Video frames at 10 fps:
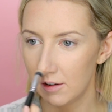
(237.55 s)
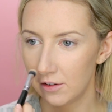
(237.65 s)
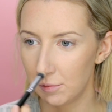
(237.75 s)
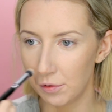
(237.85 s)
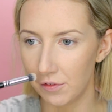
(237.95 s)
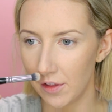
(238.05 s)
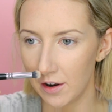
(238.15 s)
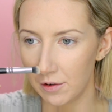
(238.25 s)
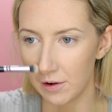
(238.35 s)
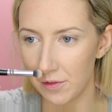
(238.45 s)
to buff that
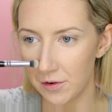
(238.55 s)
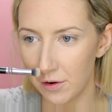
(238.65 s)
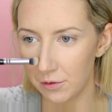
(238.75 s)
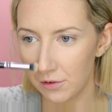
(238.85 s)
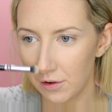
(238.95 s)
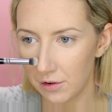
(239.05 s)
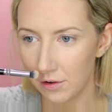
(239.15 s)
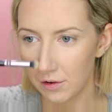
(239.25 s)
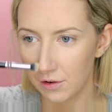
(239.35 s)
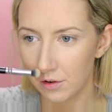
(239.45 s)
in around the nose,
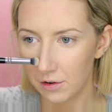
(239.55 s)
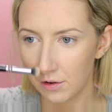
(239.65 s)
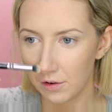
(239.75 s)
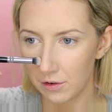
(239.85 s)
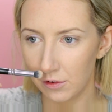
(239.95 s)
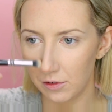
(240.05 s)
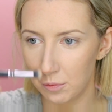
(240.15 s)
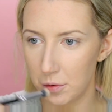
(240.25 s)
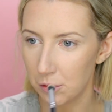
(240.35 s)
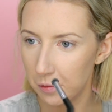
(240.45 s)
so it's a bit more